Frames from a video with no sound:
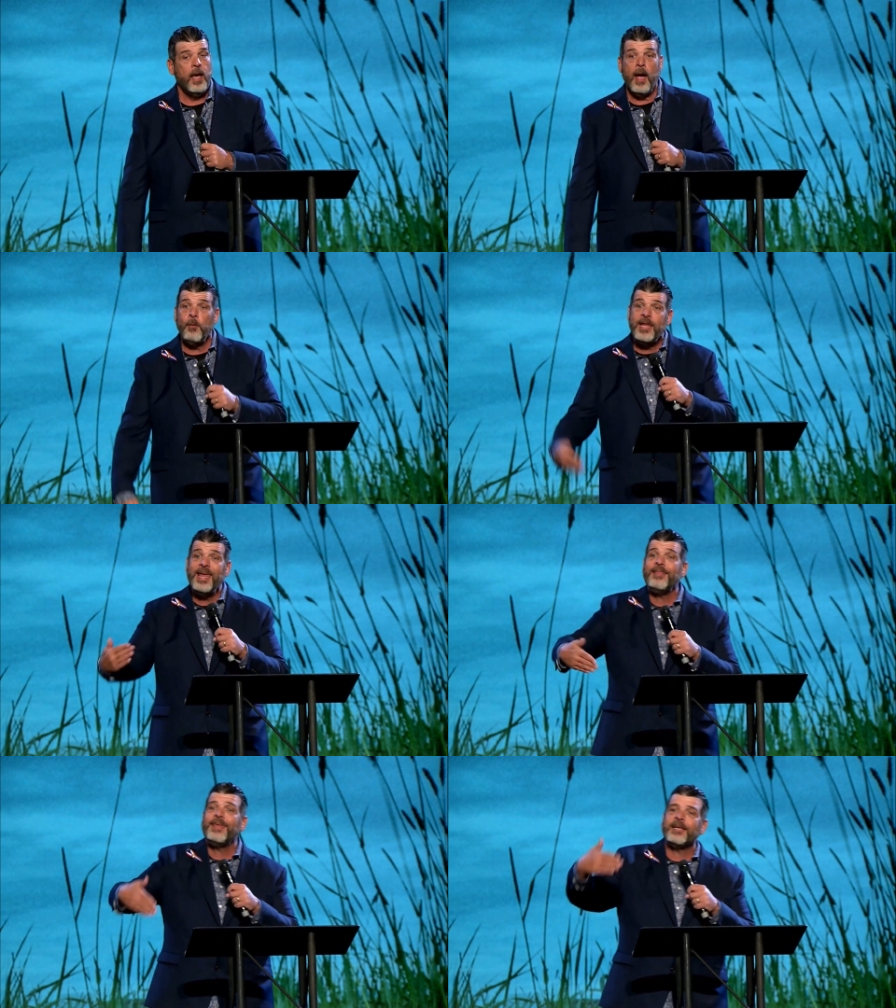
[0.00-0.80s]
And we
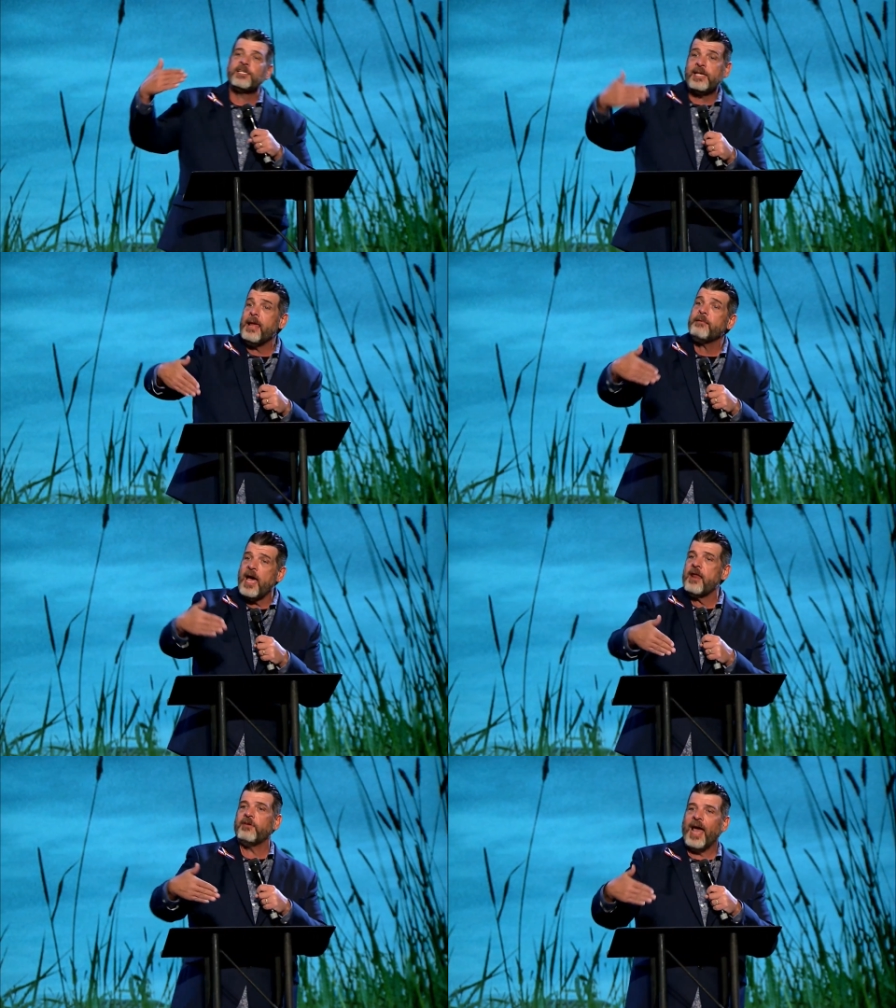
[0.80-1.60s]
need that same
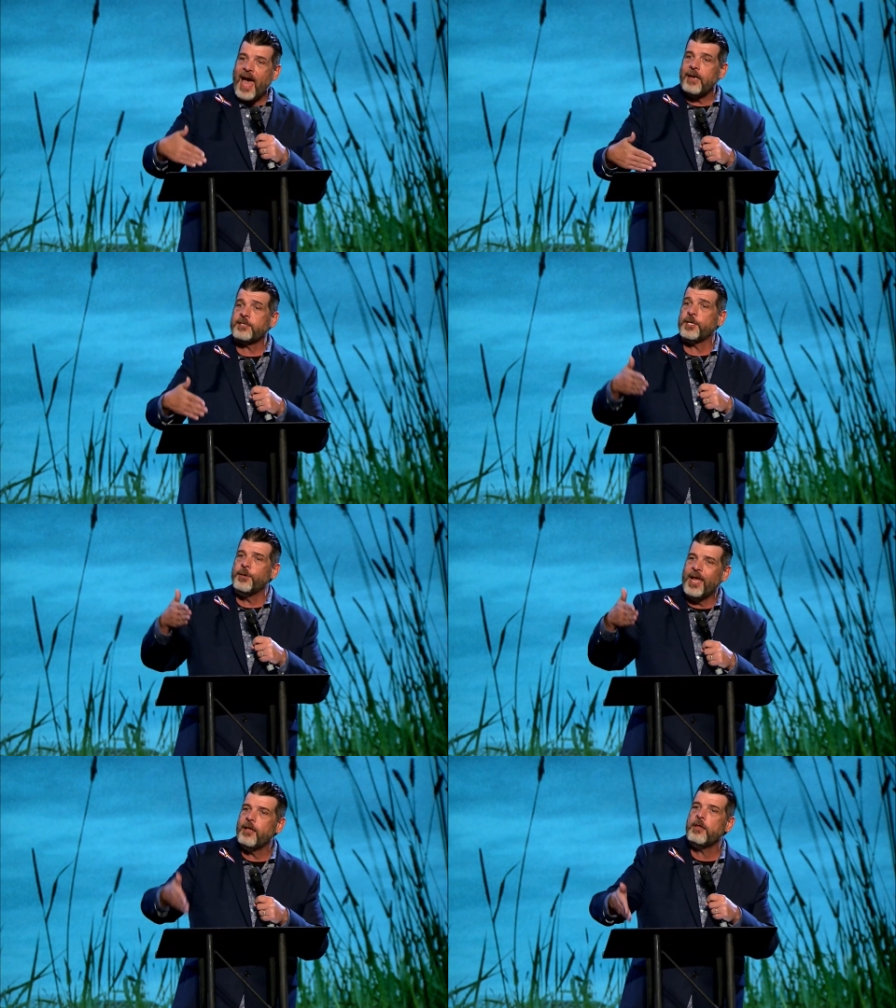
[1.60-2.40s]
kind of an attitude
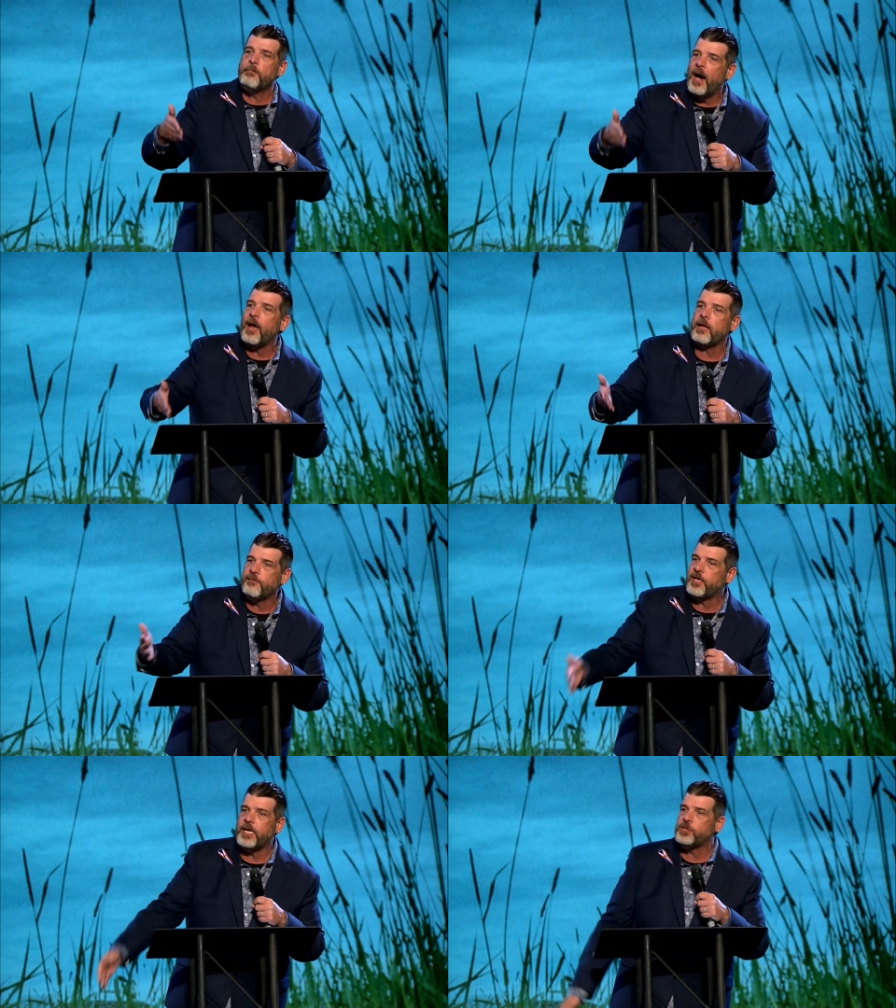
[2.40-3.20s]
in the body of
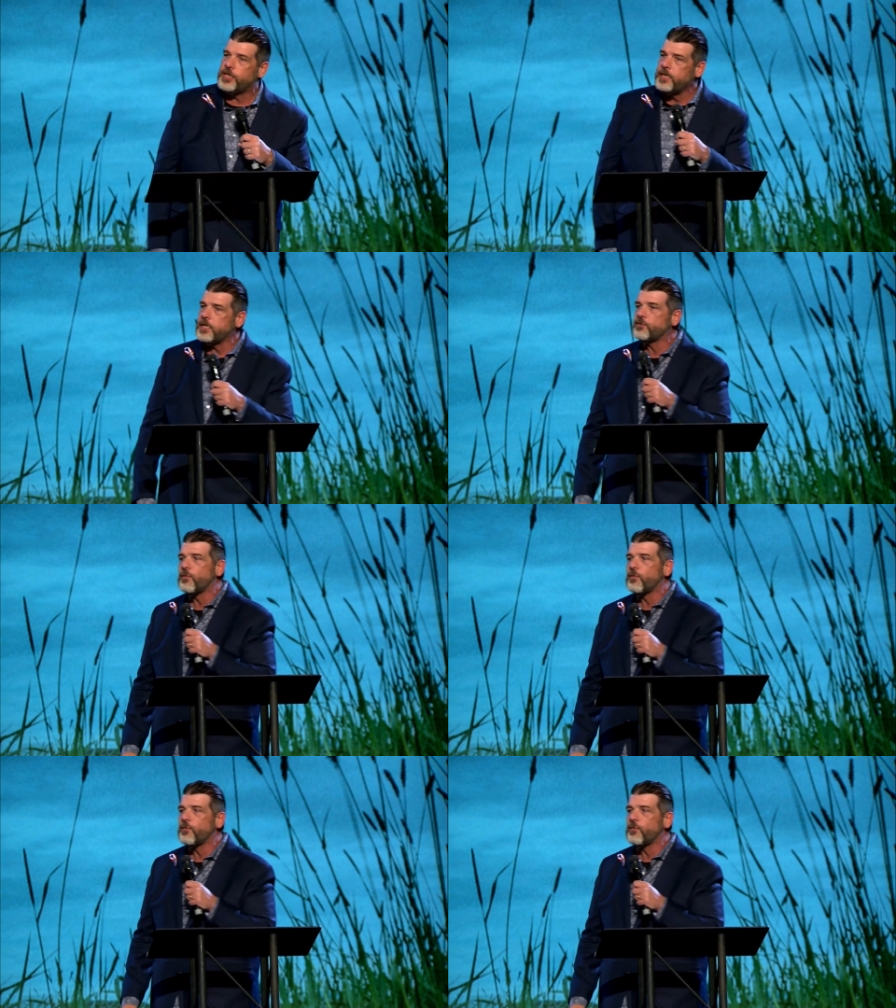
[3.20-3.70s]
King Jesus,